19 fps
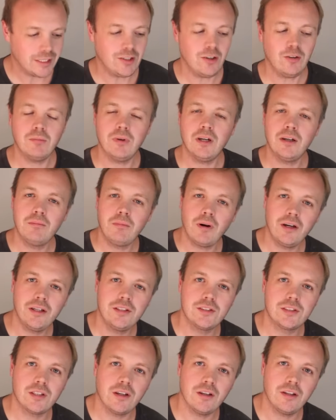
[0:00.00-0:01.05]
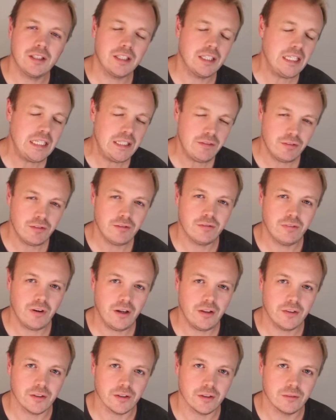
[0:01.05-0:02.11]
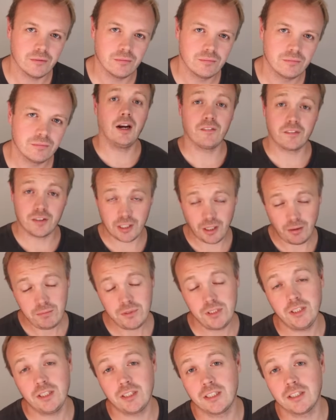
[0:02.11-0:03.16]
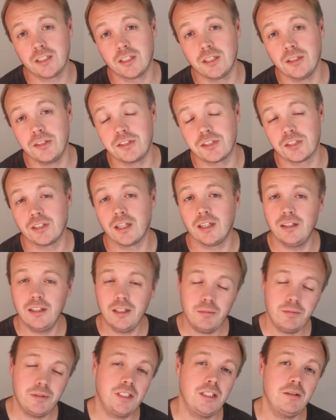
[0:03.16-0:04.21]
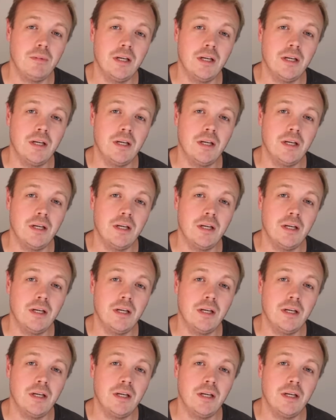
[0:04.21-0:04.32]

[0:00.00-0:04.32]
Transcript: it got my mind turning even further. And I've come to the conclusion that Liberty